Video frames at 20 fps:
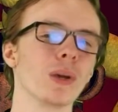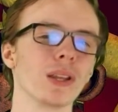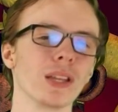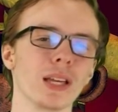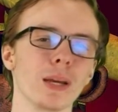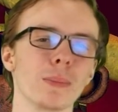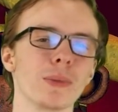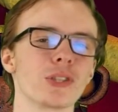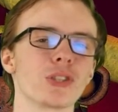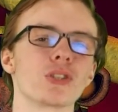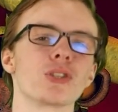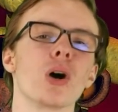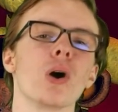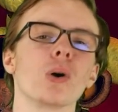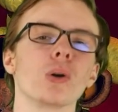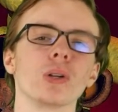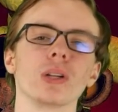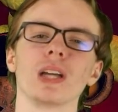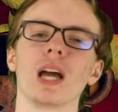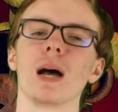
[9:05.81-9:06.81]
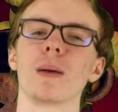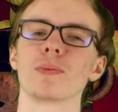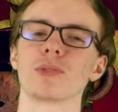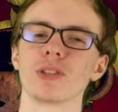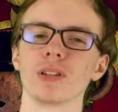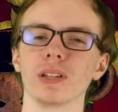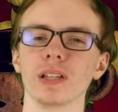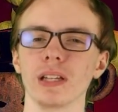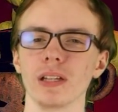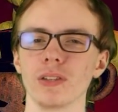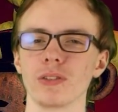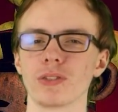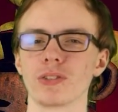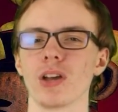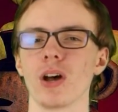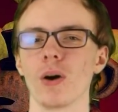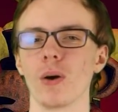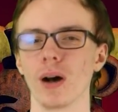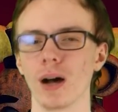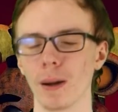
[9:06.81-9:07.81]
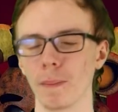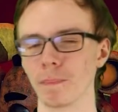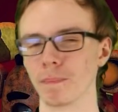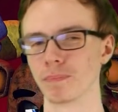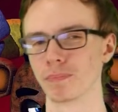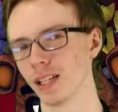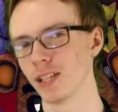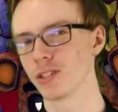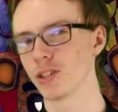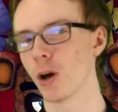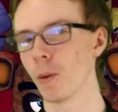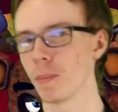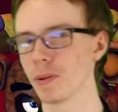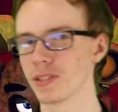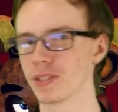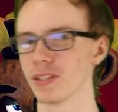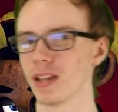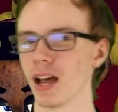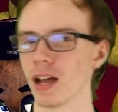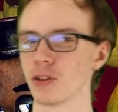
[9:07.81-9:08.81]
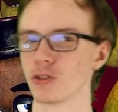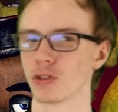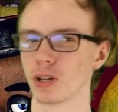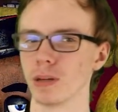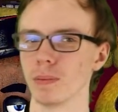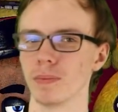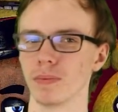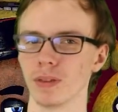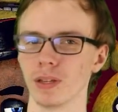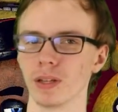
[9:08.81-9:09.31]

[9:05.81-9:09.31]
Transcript: William is totally obsolete. So um, let's hope it's not dream